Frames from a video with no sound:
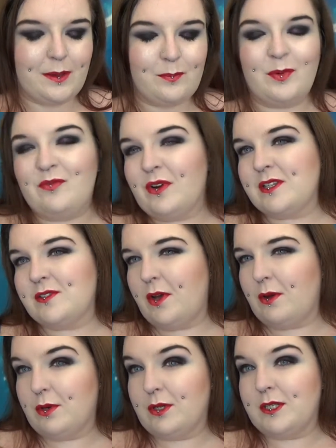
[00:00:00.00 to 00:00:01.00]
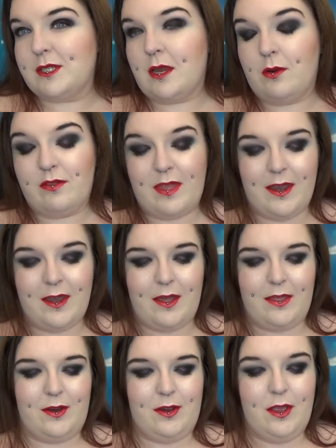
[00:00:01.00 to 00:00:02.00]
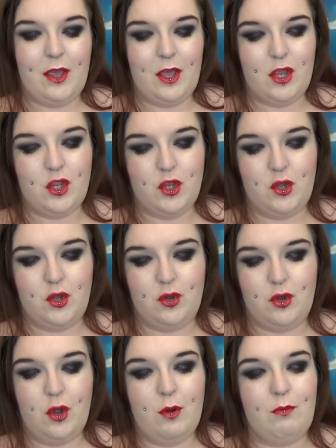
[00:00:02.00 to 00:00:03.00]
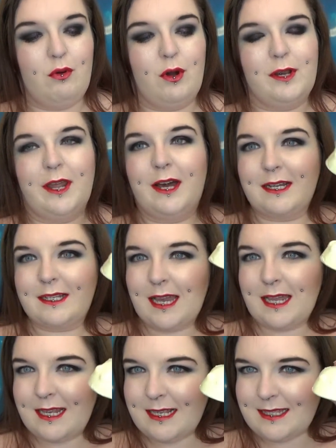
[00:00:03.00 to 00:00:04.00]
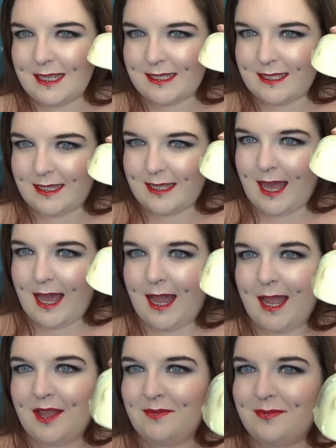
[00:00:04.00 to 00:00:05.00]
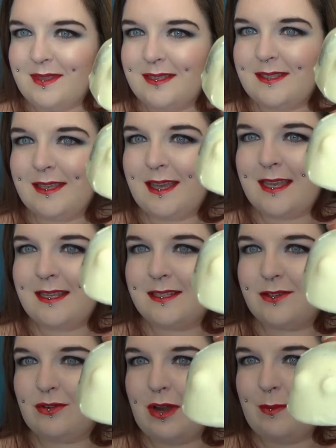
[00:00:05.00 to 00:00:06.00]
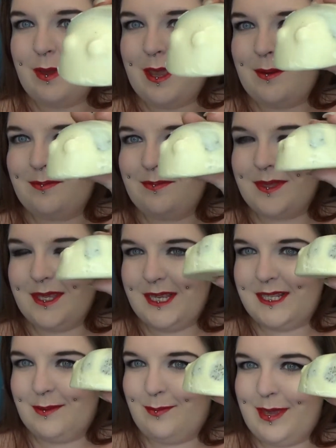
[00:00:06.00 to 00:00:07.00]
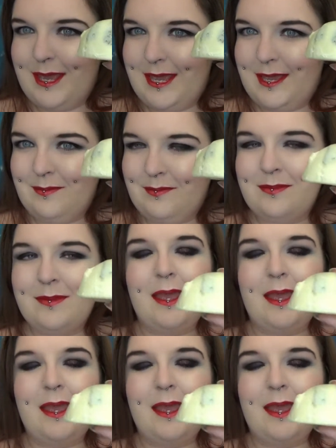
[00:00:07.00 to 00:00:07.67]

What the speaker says: But first of all, we're going to start with another new product, and it is this little guy. This little guy is Scrubee. He's a bee.